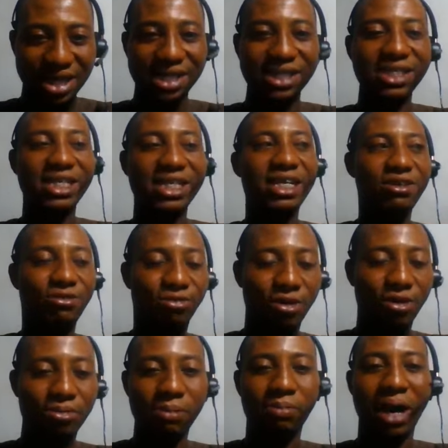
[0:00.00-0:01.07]
it
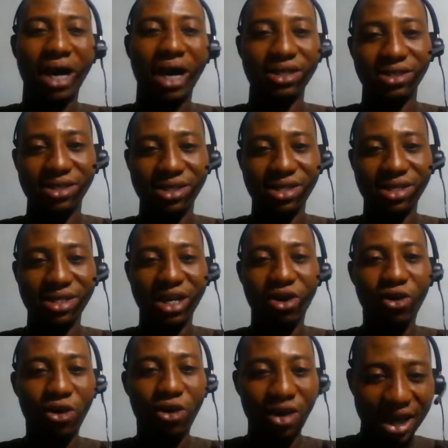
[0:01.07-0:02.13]
from the past
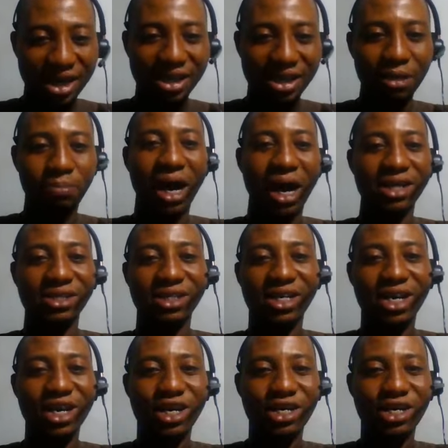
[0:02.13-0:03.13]
or in the past.